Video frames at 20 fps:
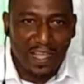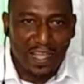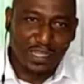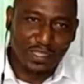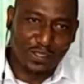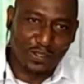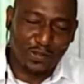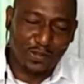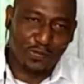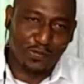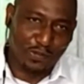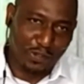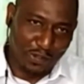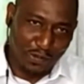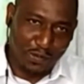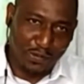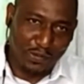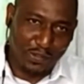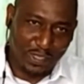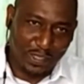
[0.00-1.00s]
And so,
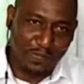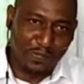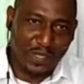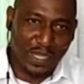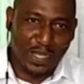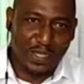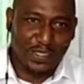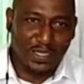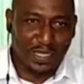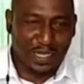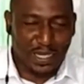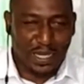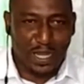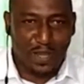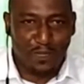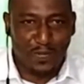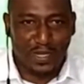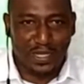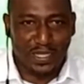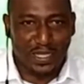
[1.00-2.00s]
sometimes they
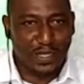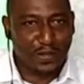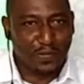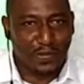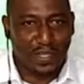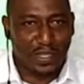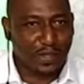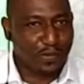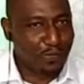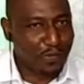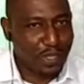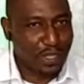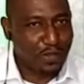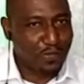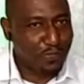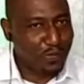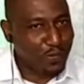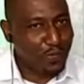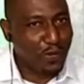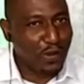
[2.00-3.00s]
come in, they're like,
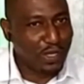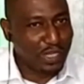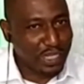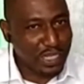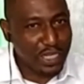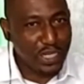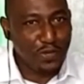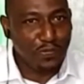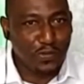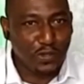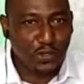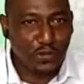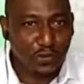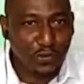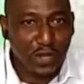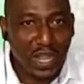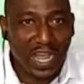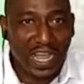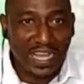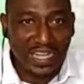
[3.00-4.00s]
well, we want to eat what
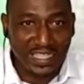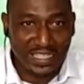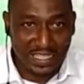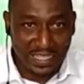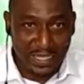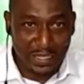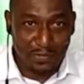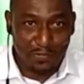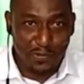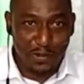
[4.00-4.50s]
you guys eat.